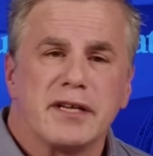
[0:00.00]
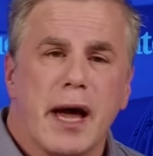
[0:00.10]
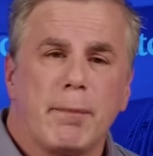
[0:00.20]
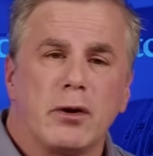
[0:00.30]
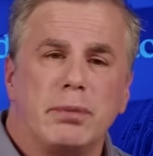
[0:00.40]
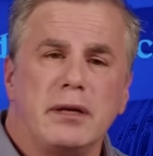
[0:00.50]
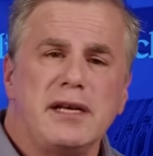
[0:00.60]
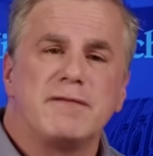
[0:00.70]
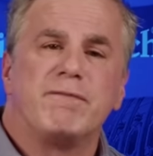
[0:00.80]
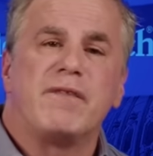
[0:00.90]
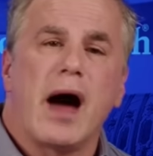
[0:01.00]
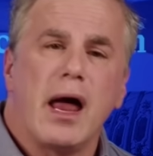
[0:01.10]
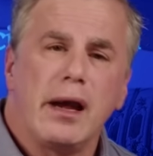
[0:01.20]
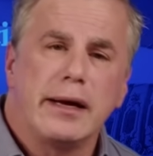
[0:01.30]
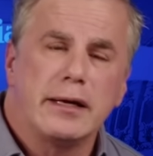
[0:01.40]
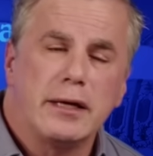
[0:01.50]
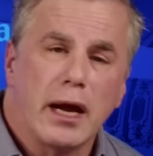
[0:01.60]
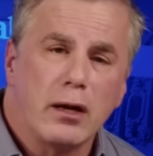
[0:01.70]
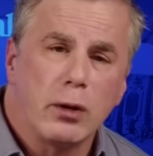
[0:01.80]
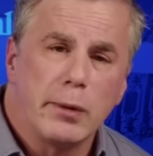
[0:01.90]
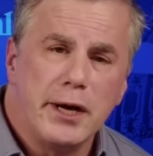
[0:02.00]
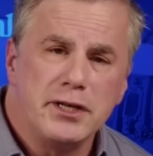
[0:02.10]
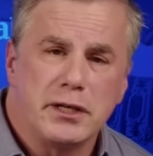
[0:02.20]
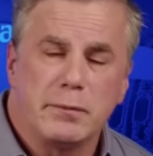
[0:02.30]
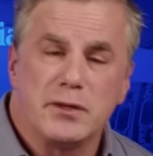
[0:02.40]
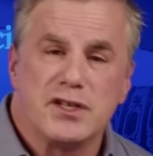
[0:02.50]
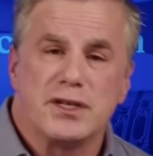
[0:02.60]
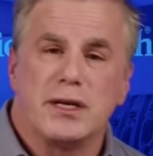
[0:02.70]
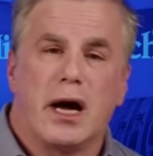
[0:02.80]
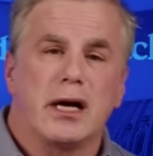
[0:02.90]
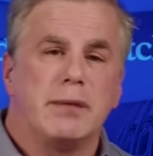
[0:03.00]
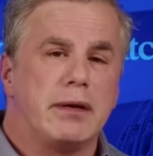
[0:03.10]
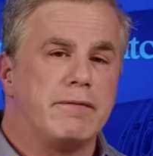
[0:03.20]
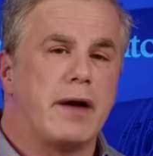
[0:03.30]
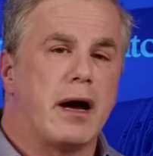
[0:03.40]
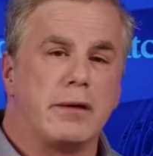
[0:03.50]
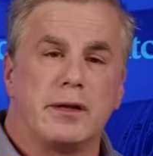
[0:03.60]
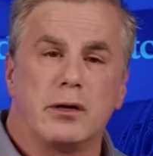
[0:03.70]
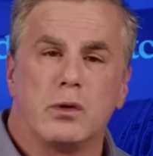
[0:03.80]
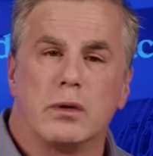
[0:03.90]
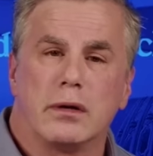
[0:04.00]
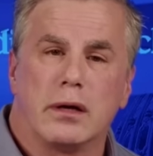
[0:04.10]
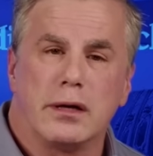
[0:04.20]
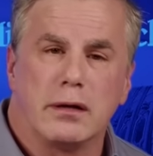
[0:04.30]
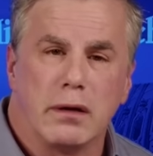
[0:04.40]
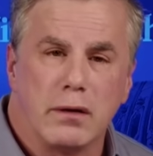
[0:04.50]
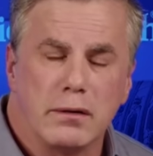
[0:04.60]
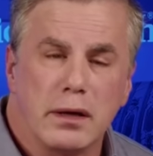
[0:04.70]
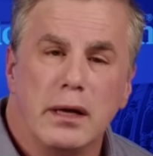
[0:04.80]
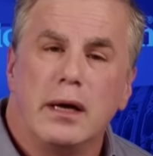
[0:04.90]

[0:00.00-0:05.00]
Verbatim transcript: Capitol Police filing a declaration, which is a document filed in the court under oath,